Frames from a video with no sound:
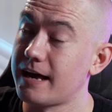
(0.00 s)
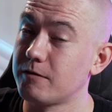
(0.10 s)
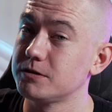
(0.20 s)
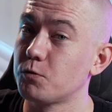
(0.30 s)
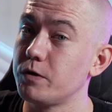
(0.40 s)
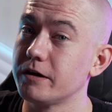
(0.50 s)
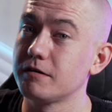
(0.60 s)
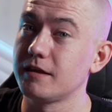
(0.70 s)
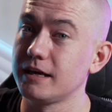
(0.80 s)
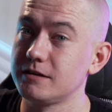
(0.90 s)
That was a
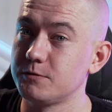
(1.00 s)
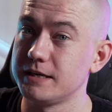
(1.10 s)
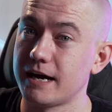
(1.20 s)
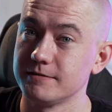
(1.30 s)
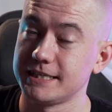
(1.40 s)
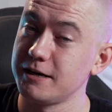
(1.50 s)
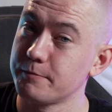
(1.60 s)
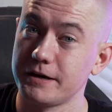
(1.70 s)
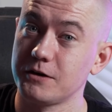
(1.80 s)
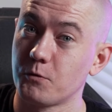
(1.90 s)
weird thing to announce here,
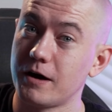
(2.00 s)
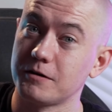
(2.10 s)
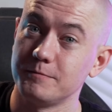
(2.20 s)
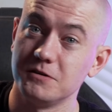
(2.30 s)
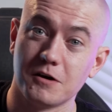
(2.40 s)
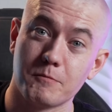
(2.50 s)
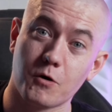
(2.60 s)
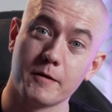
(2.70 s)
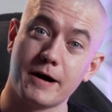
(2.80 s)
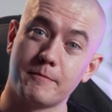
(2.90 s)
but you're welcome. You know
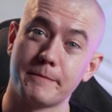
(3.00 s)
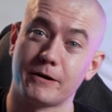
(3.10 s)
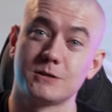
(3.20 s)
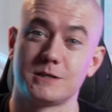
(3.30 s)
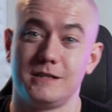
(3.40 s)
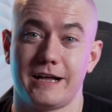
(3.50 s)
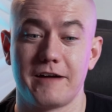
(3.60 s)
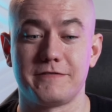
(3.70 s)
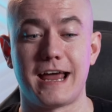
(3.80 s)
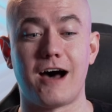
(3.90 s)
more about my personal
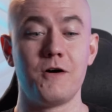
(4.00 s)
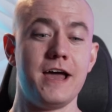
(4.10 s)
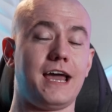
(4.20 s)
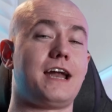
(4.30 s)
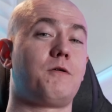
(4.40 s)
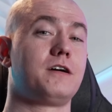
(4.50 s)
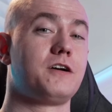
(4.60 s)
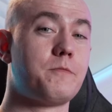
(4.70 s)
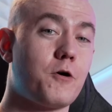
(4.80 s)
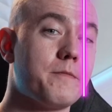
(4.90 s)
life now, and I wanna
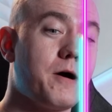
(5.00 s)
know more